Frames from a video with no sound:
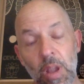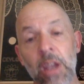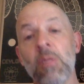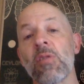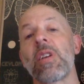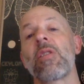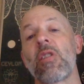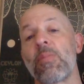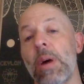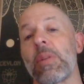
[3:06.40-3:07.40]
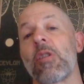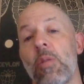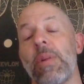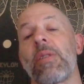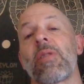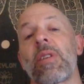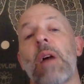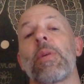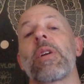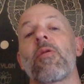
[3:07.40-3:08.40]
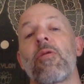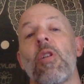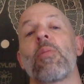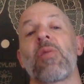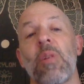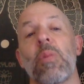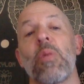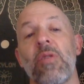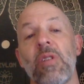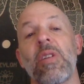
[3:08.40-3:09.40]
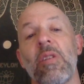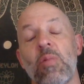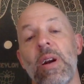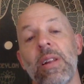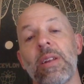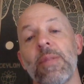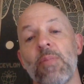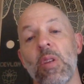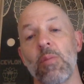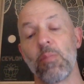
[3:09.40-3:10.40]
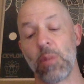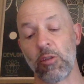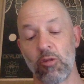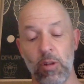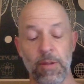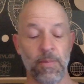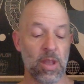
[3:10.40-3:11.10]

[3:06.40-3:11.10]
Interesting that these public comments coming from someone within the Israeli military.